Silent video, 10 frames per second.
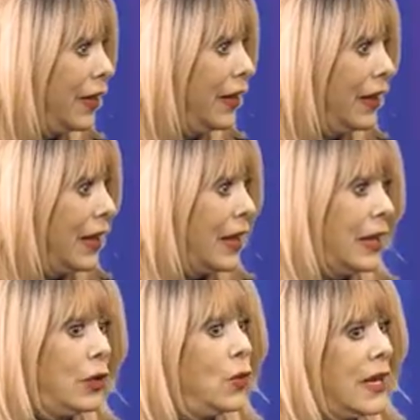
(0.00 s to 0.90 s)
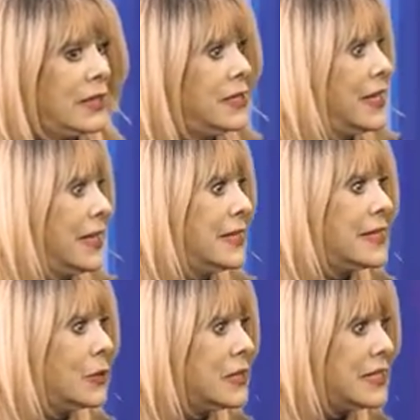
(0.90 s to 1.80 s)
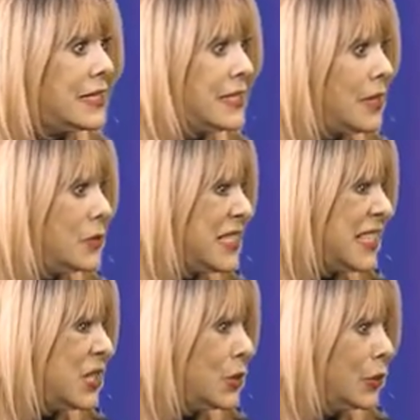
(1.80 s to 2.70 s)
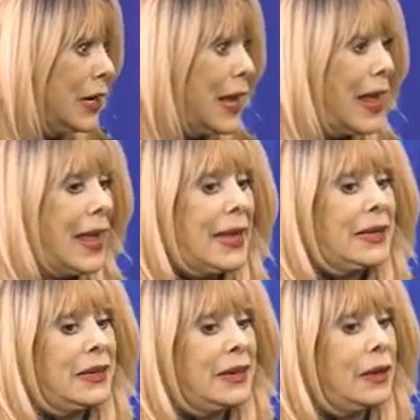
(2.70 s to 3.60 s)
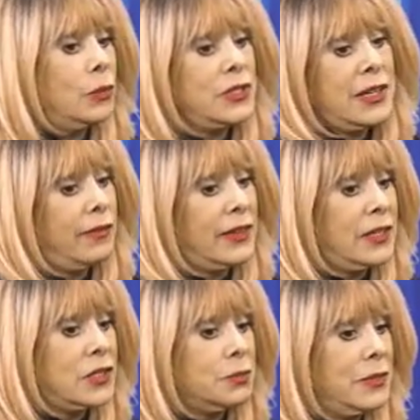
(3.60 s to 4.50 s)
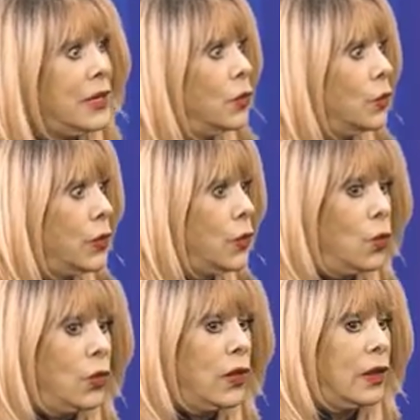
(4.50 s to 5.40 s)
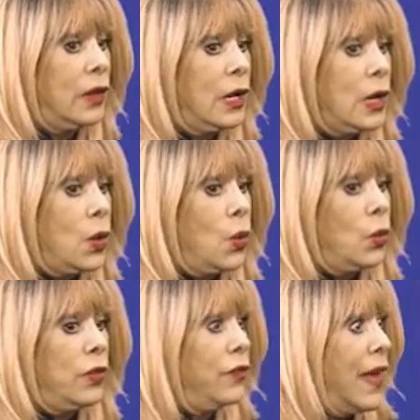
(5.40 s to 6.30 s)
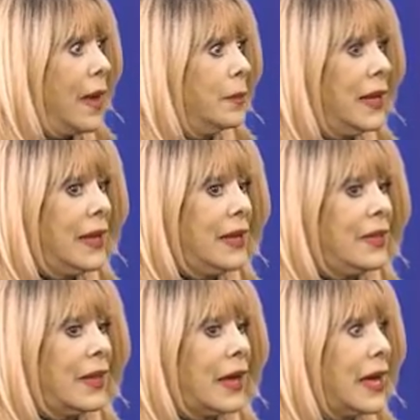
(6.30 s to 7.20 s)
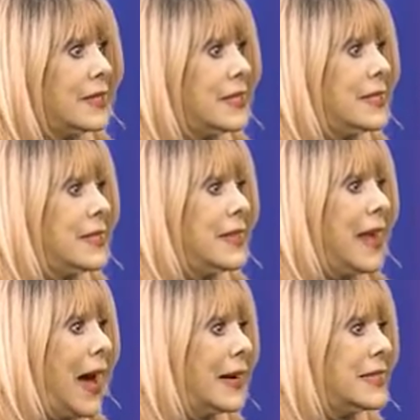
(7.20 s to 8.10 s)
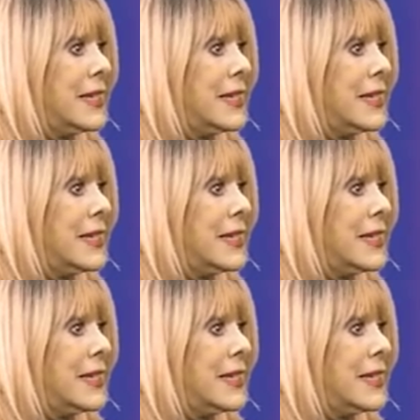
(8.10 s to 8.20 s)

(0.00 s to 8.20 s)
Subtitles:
who I hadn't seen since I was little, and it was lovely to meet with all the family and the cousins and the aunties.